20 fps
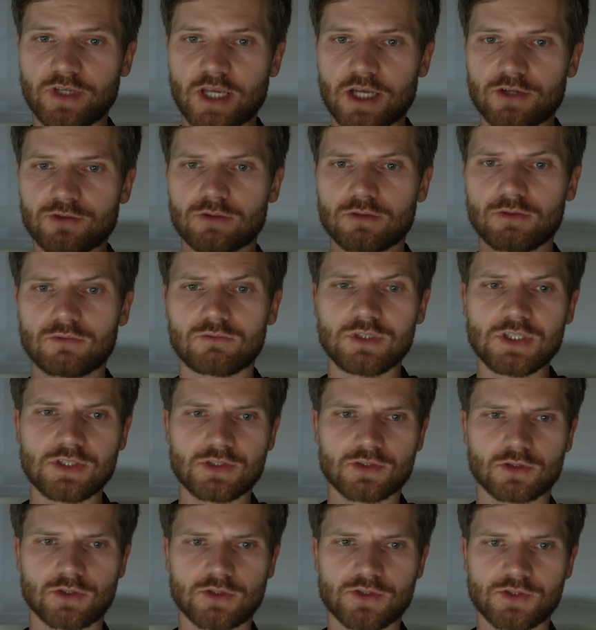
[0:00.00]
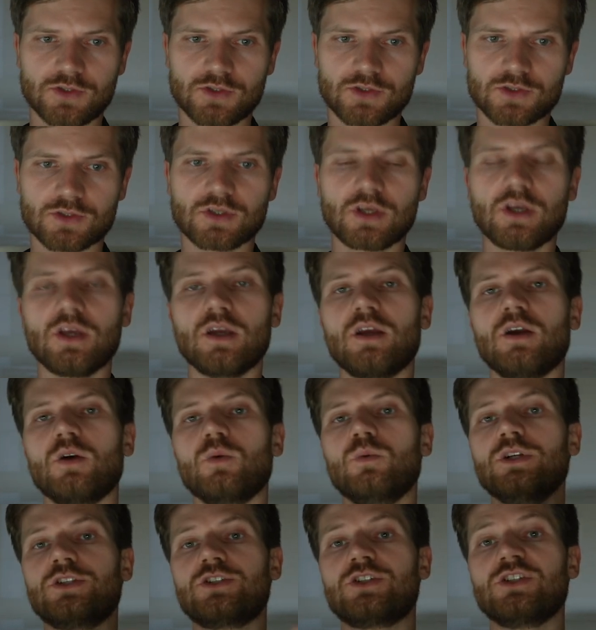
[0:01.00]
natural resources,
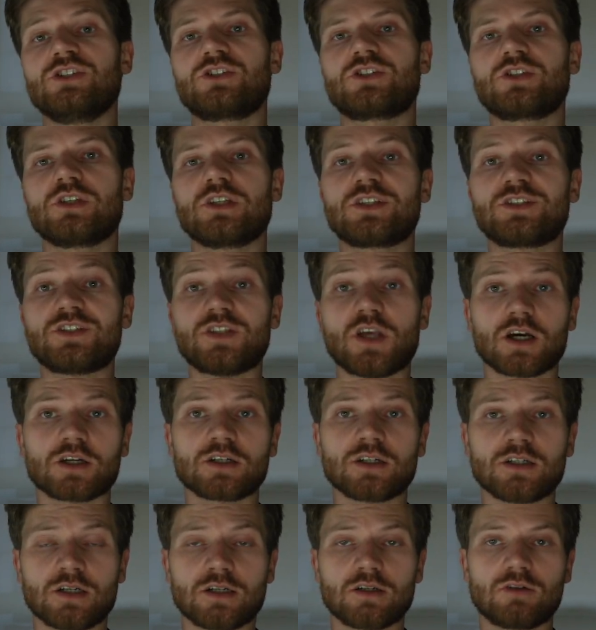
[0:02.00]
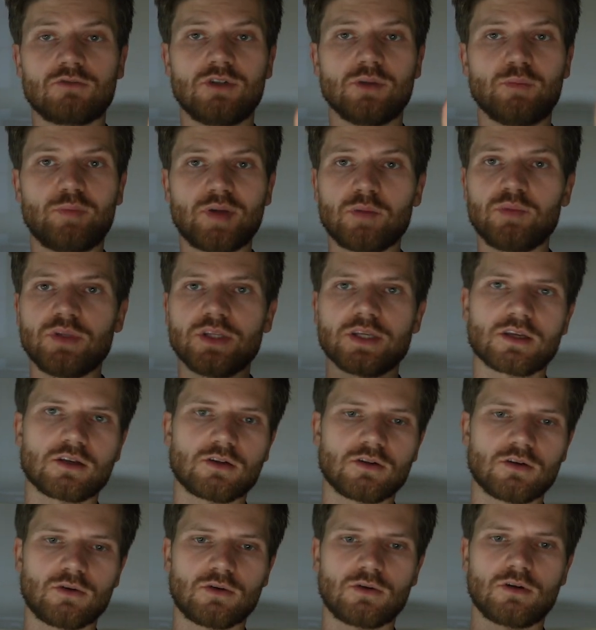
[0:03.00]
which is Sakha Republic,
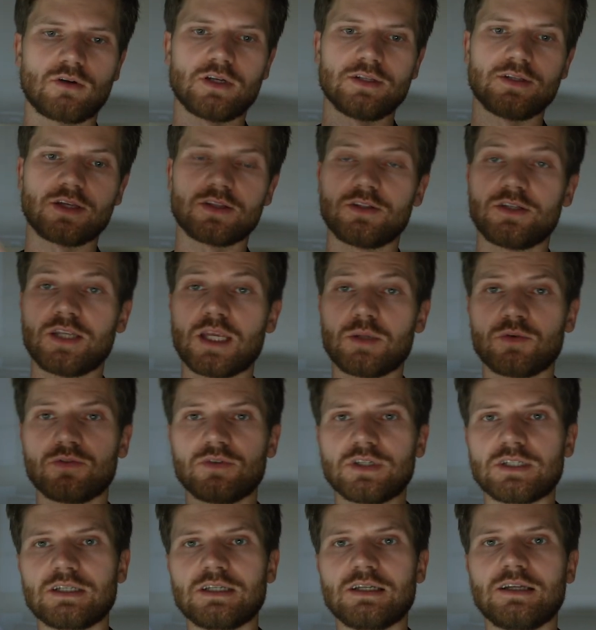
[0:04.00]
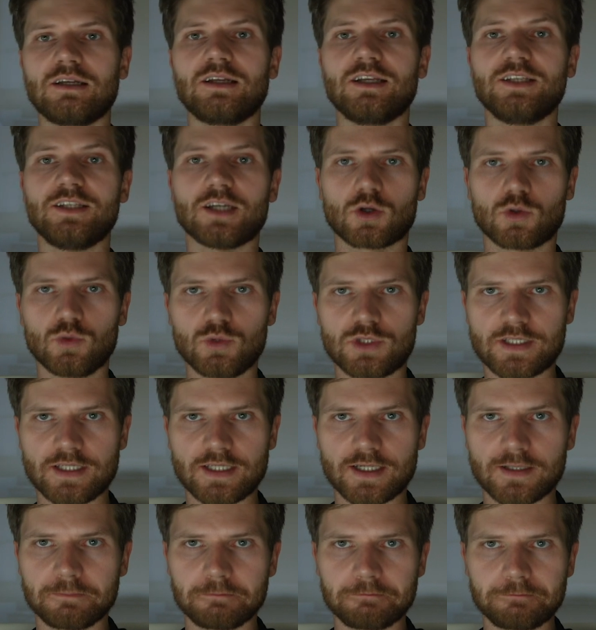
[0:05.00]
or another name of it,
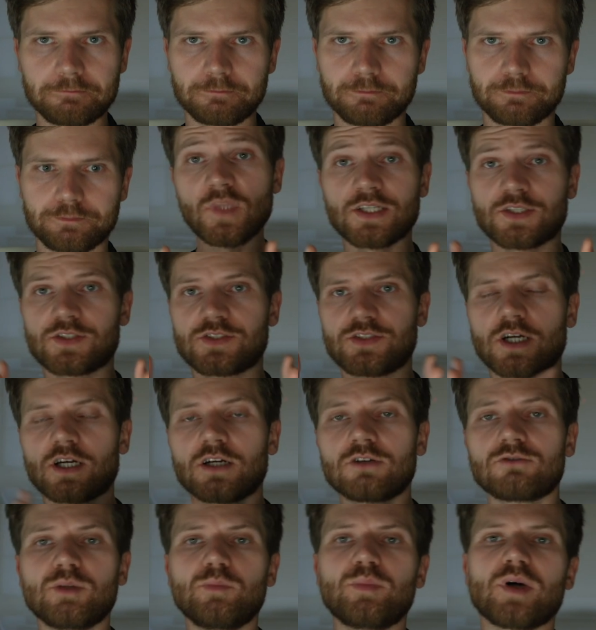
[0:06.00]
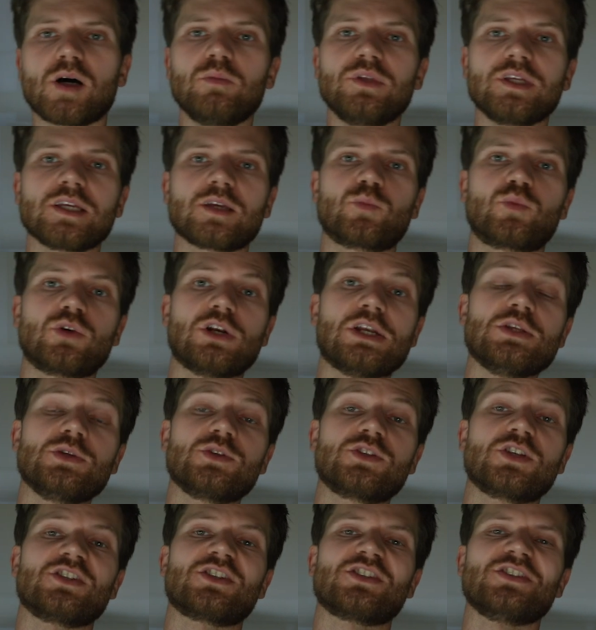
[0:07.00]
Yakutiya. Sakha Republic
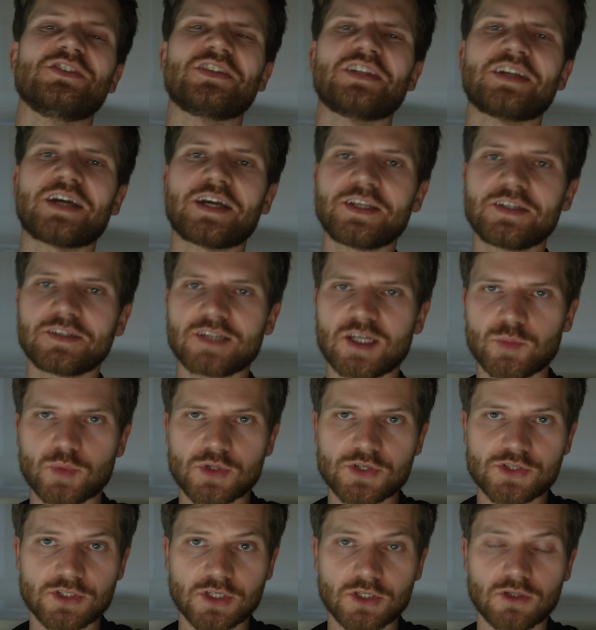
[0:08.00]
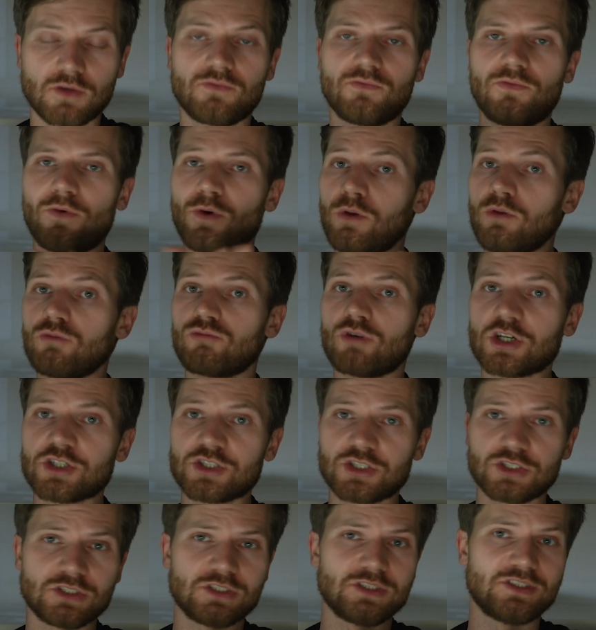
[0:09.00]
produces 99% of all
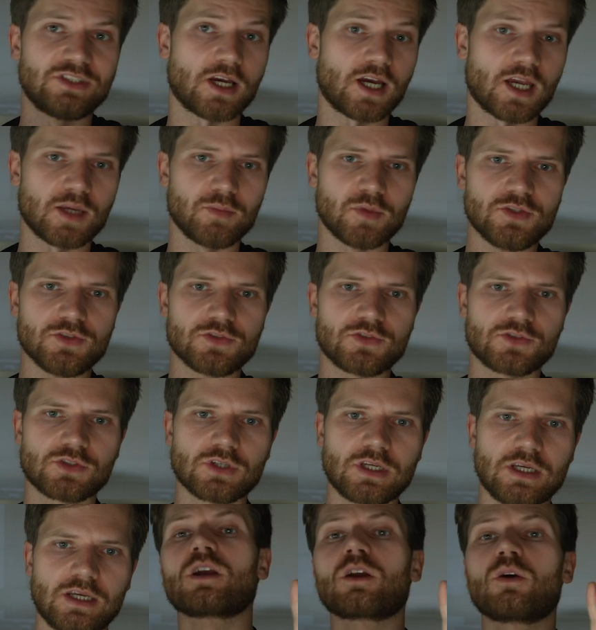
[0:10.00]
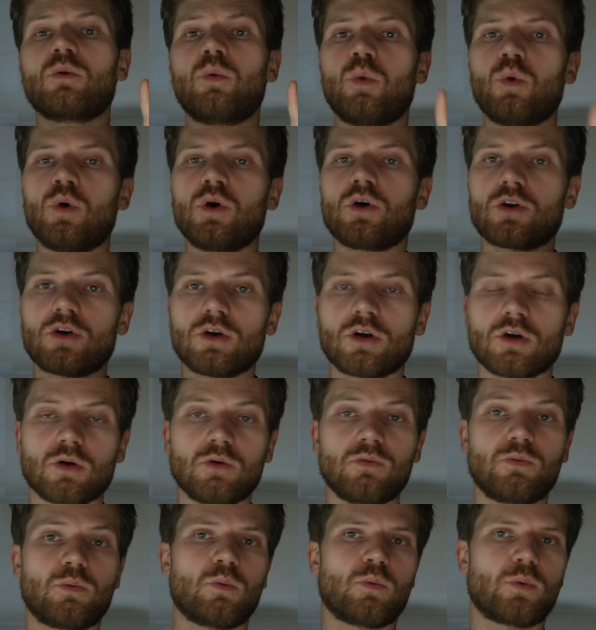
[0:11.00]
Russian diamonds, a quarter
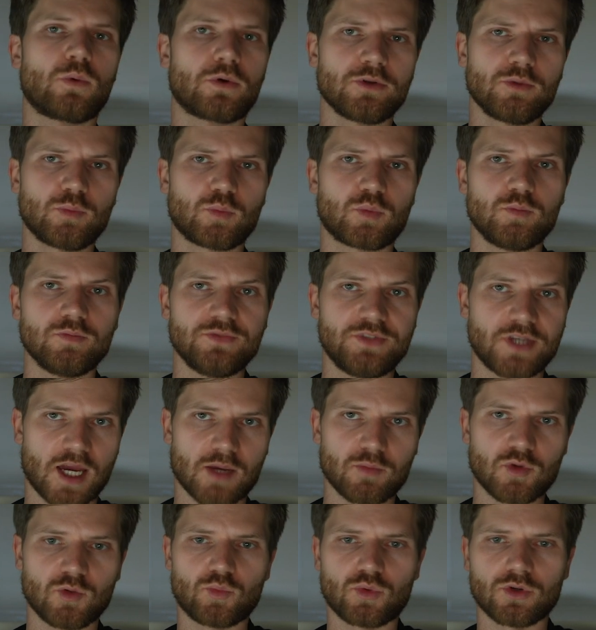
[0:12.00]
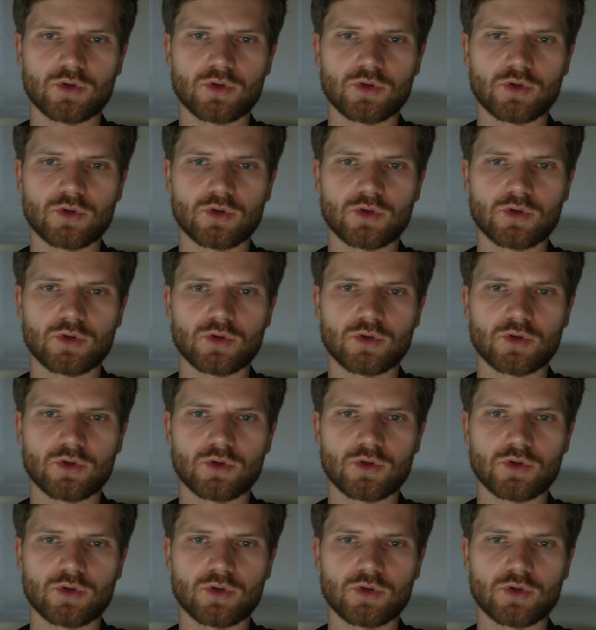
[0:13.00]
of world diamond